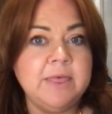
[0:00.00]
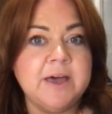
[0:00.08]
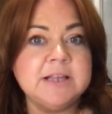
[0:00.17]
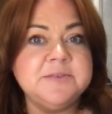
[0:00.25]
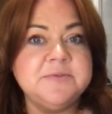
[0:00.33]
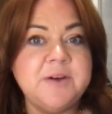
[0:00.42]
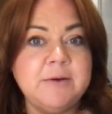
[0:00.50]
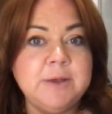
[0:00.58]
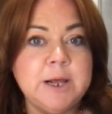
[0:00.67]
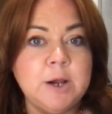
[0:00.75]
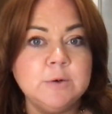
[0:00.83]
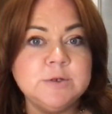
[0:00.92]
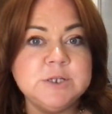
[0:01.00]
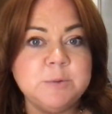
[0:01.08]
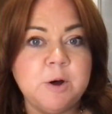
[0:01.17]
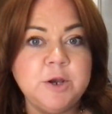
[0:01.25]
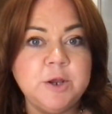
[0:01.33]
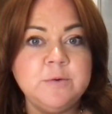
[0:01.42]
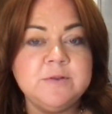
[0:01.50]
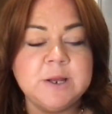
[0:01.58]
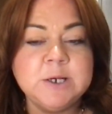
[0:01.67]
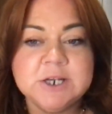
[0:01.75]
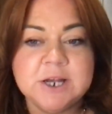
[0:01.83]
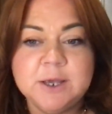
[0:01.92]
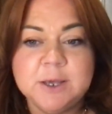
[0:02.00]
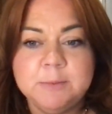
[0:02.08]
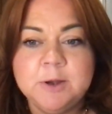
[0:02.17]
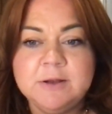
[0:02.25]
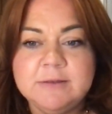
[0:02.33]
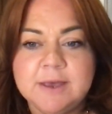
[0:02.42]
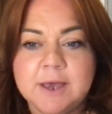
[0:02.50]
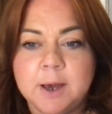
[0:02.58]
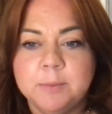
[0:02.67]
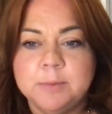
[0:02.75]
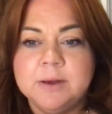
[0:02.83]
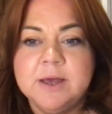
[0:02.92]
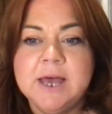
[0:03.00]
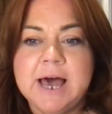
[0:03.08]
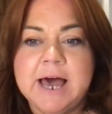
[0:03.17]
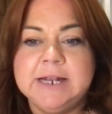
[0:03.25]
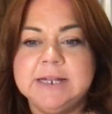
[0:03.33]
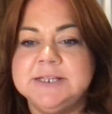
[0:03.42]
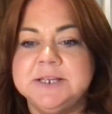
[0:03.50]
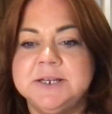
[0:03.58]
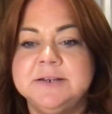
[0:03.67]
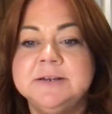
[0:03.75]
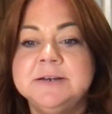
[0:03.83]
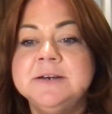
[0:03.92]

that's very close to our new Sunshine Community Hub, Alison.